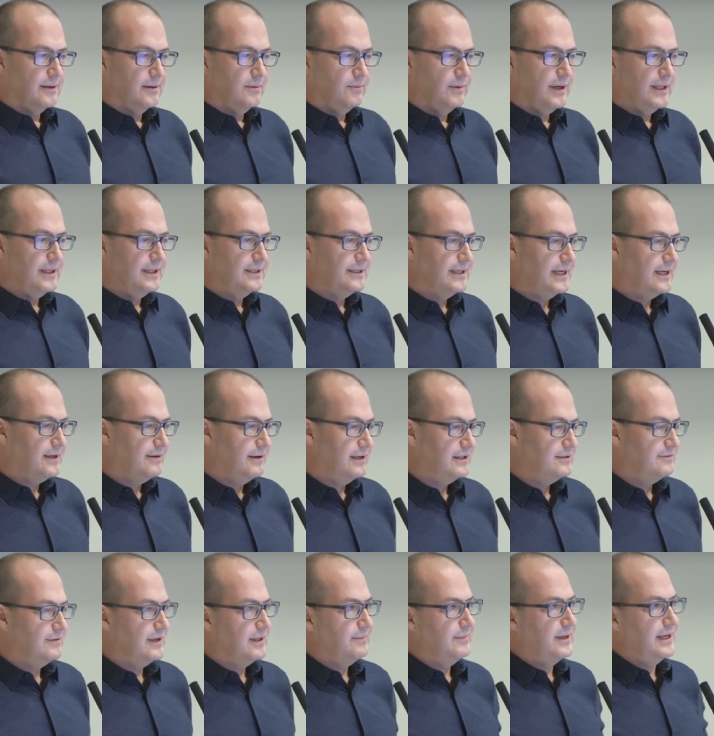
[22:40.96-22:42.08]
when the
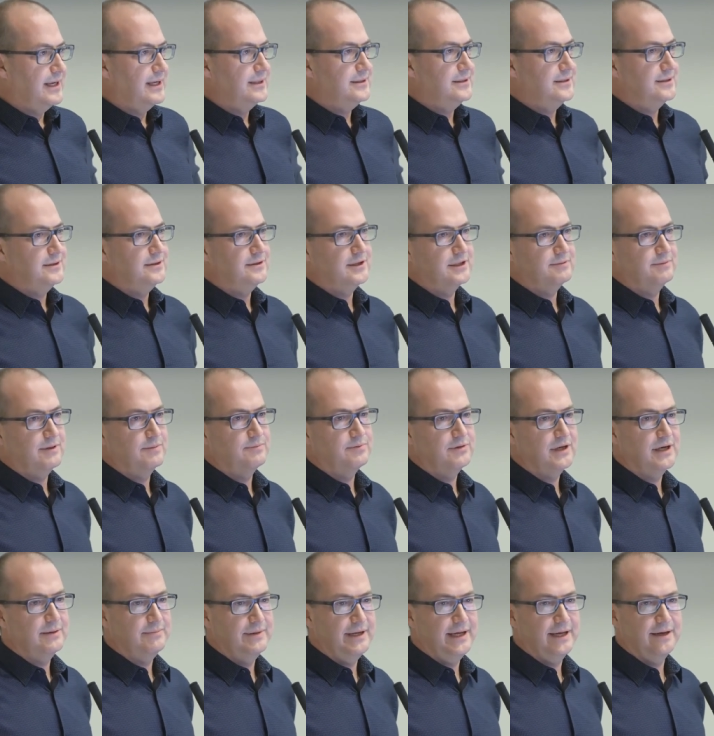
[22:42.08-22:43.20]
Declaration of Alma Ata talks about
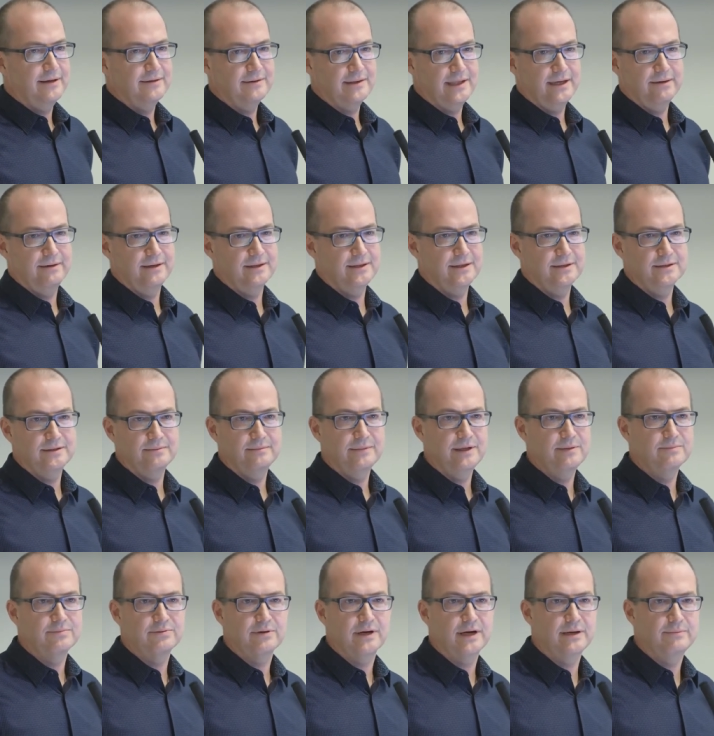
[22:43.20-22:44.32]
primary health care, it doesn't
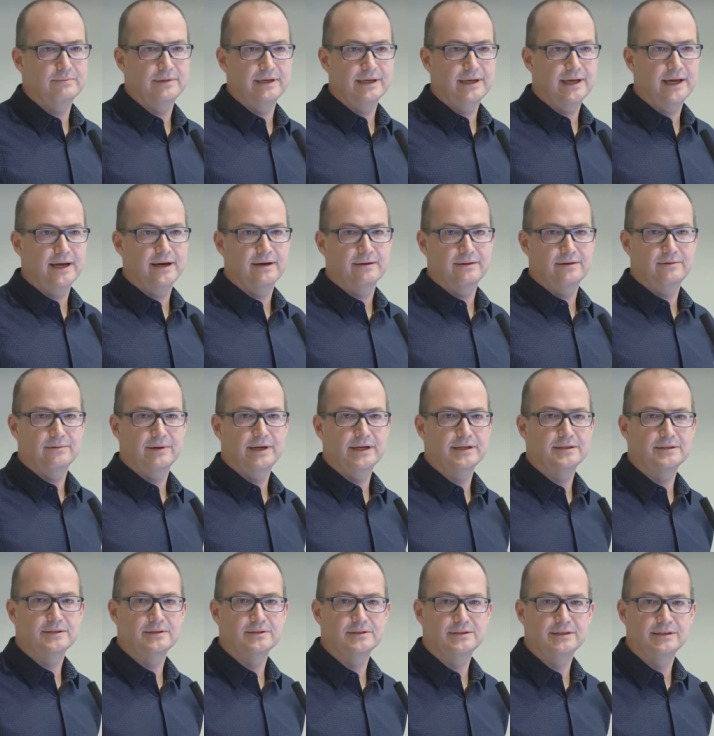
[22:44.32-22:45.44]
mean primary care the way
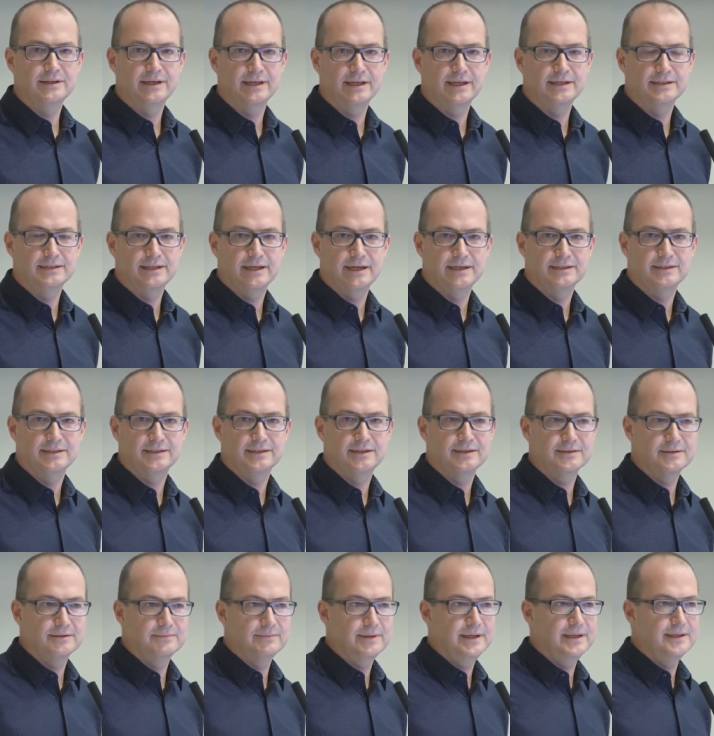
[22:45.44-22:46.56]
it's used in the NHS. It
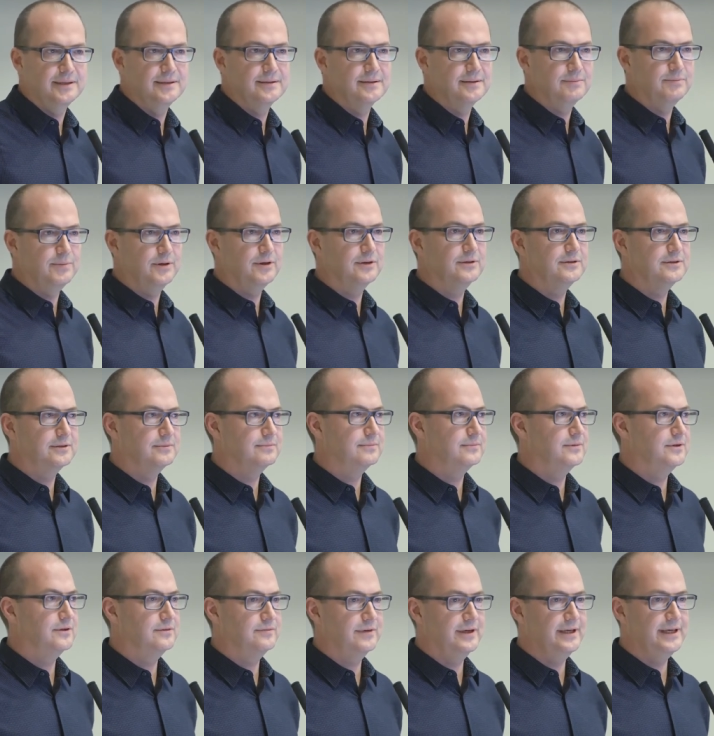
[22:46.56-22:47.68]
doesn't mean the bottom
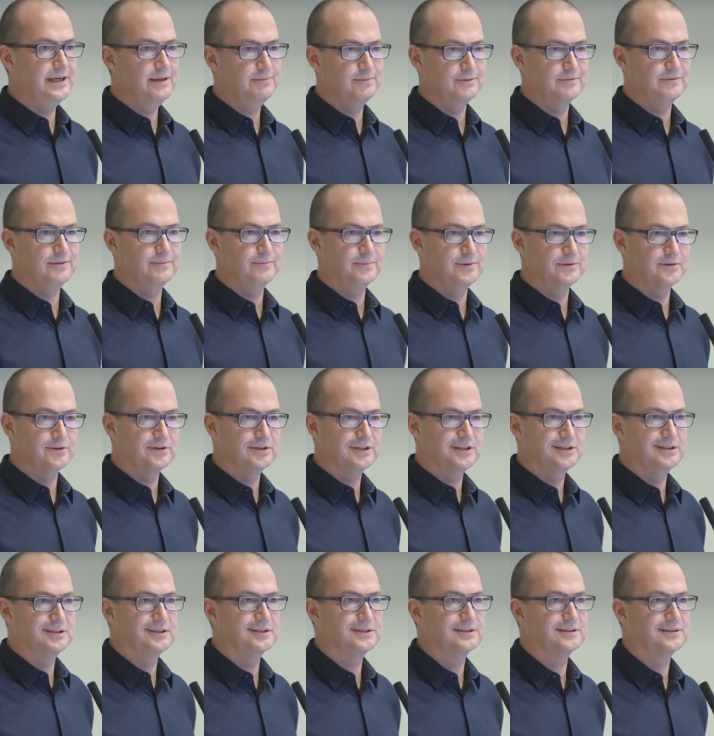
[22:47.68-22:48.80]
of a heap of
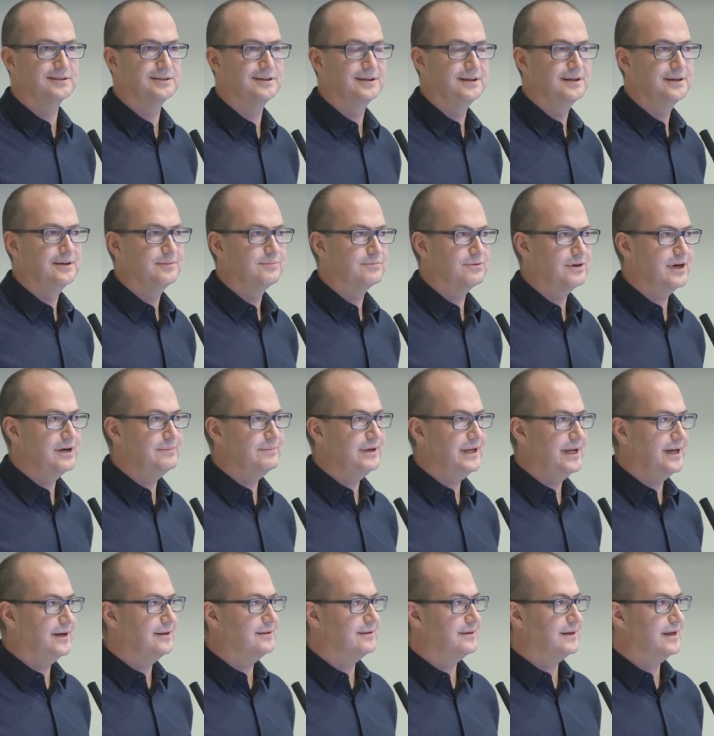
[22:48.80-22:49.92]
importance. Primary
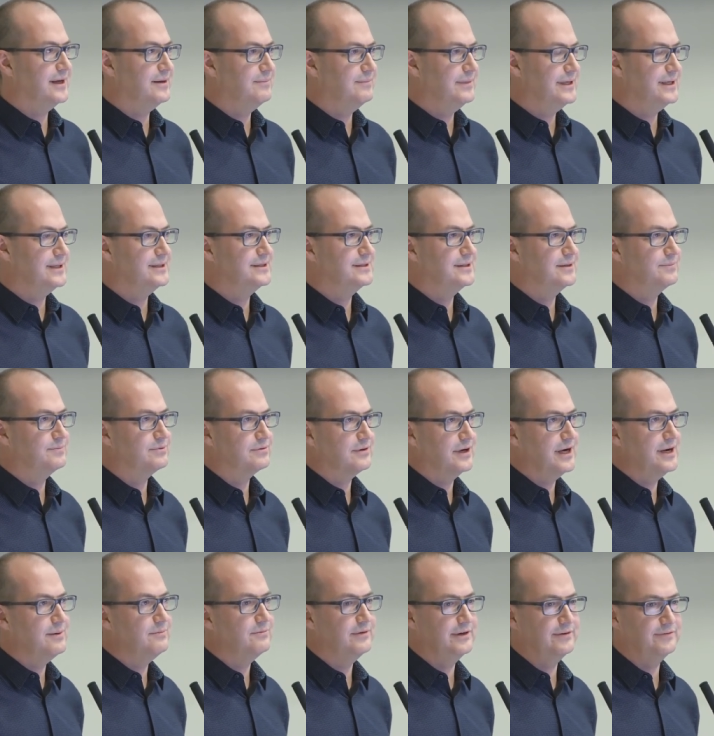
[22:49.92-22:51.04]
health care means the
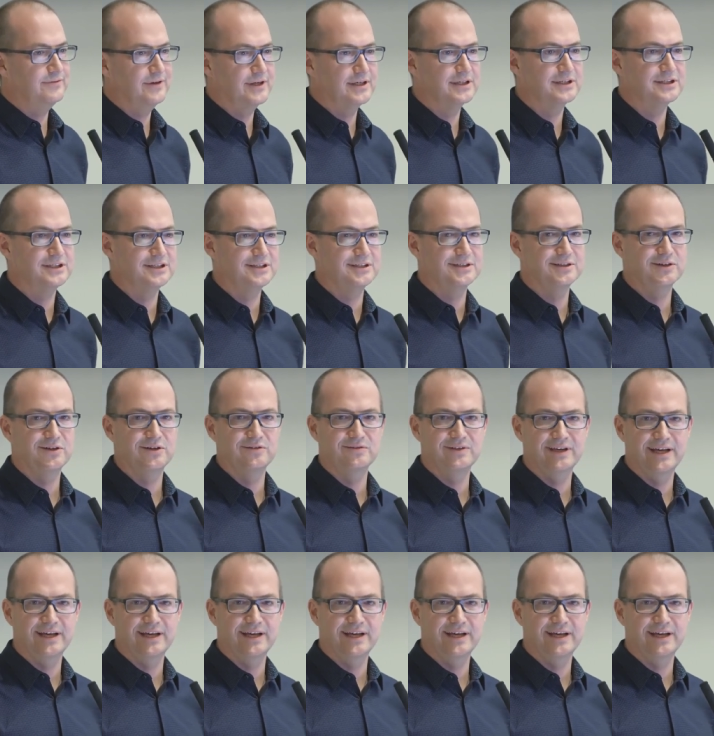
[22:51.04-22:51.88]
primary function of